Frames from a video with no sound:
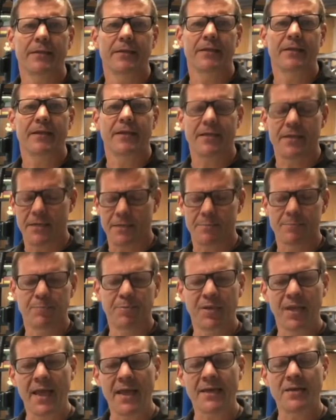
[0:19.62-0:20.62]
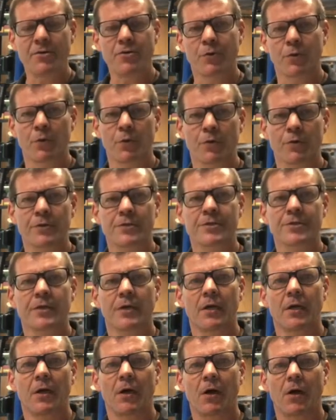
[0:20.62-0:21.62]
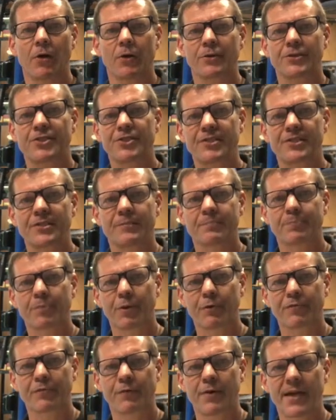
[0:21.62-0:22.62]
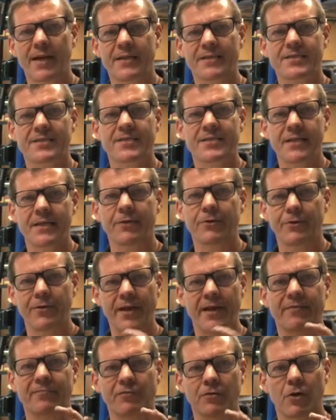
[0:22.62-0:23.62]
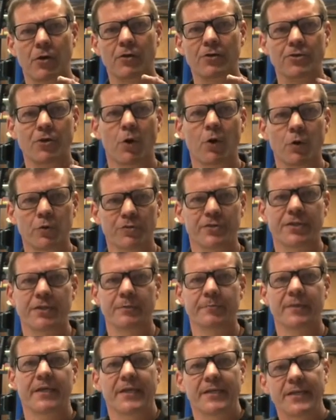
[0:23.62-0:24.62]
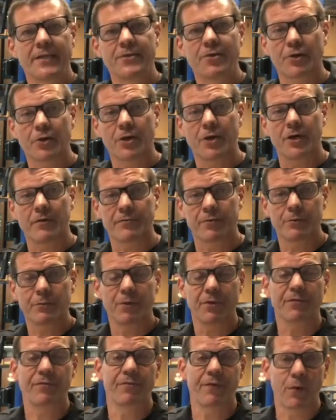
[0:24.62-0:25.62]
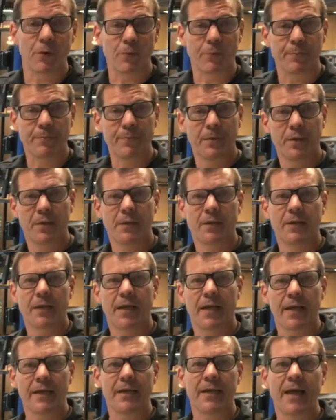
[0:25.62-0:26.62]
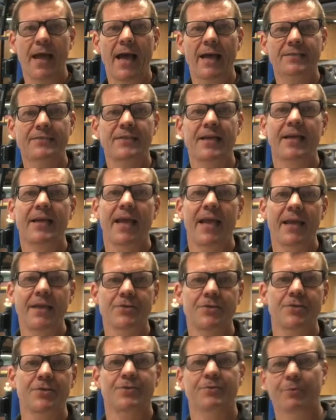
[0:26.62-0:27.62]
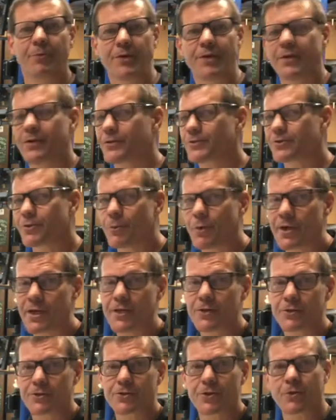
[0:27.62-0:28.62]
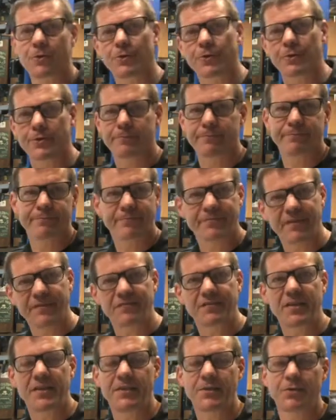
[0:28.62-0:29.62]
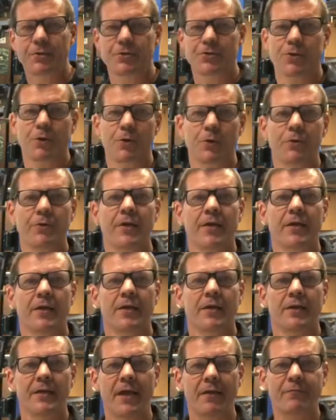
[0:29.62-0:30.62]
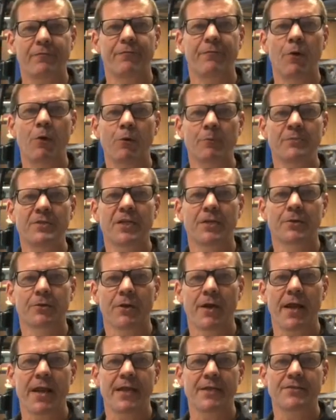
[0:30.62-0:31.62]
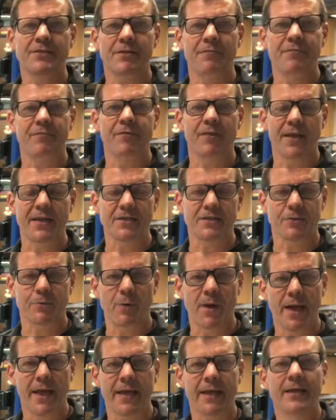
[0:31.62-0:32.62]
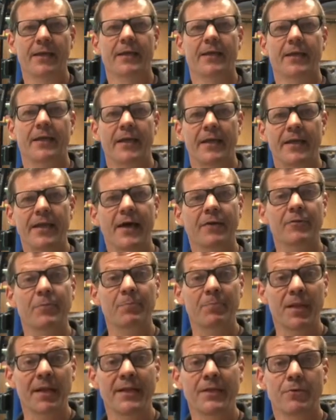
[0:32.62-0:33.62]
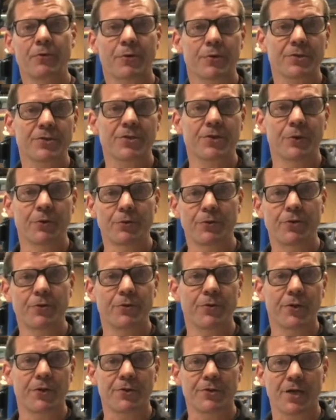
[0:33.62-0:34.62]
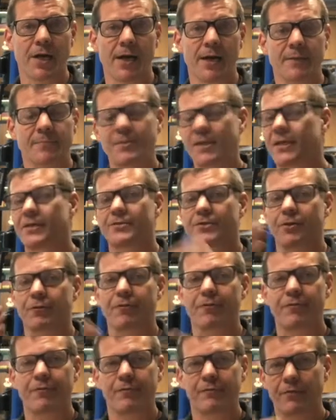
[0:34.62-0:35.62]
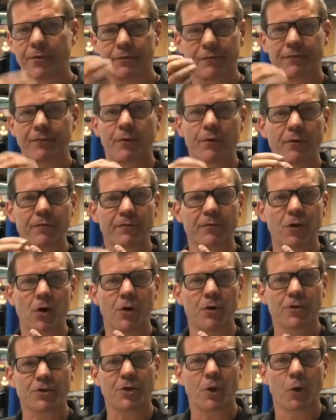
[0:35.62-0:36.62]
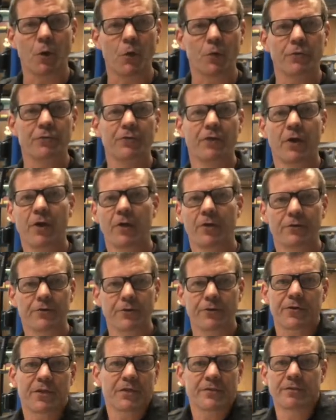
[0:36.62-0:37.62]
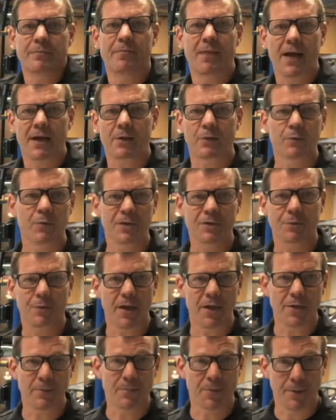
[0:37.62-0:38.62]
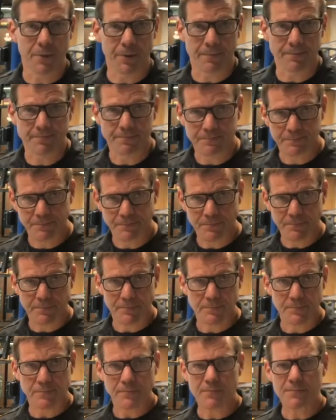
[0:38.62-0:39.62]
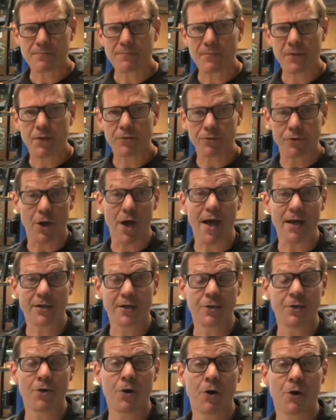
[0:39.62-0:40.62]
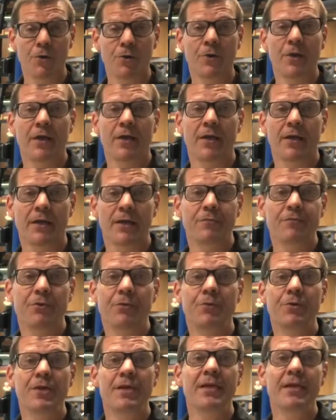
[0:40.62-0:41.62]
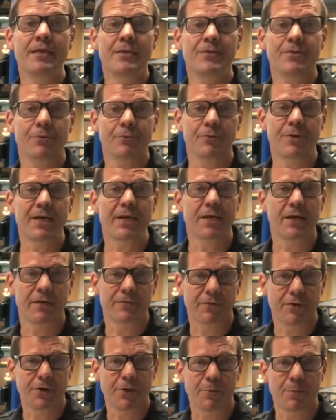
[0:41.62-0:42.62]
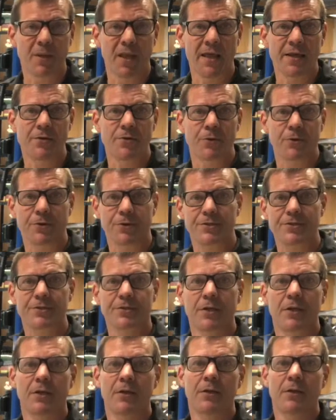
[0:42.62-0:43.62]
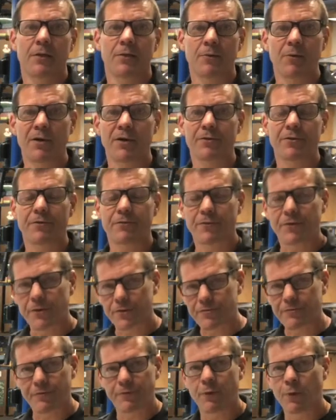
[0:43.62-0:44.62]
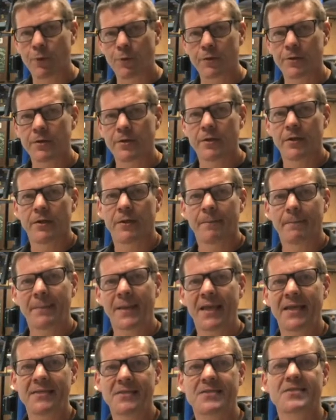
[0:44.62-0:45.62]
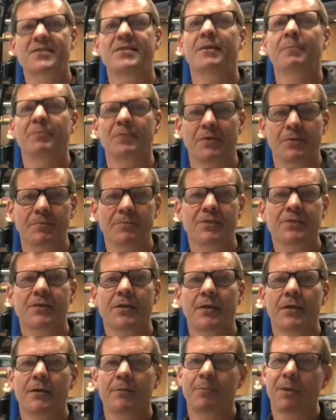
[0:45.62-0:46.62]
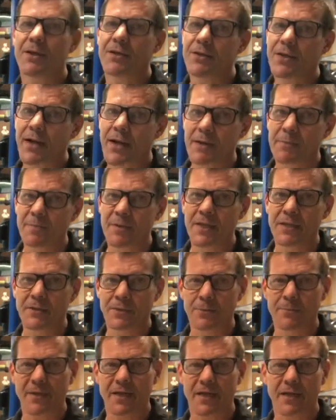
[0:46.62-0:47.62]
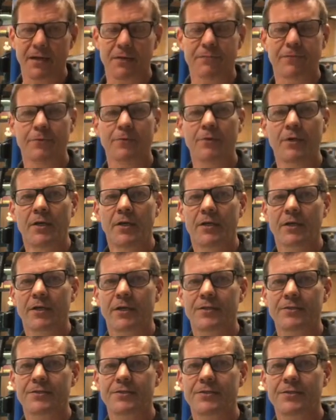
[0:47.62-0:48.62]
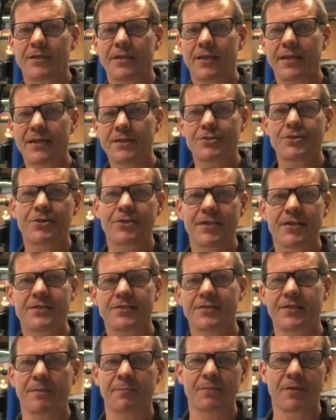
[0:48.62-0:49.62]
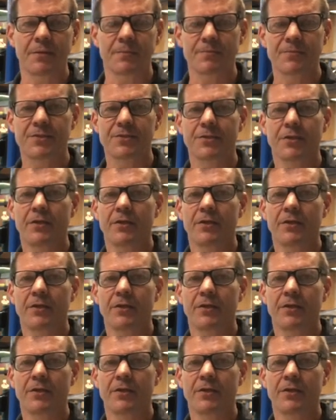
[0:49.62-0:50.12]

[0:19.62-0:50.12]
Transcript: The blend doors are perforated steel. They have large holes in them, and then they're covered with foam. And as that ages, when they're 20 years old or 15 years old, that foam degrades and flakes away. And now the blend doors don't do their job because they're full of large holes. So it doesn't matter which way you put them. So how do you know if you need to recover your blend doors? Well, there's four main symptoms, but you got to be a little bit careful because each of these symptoms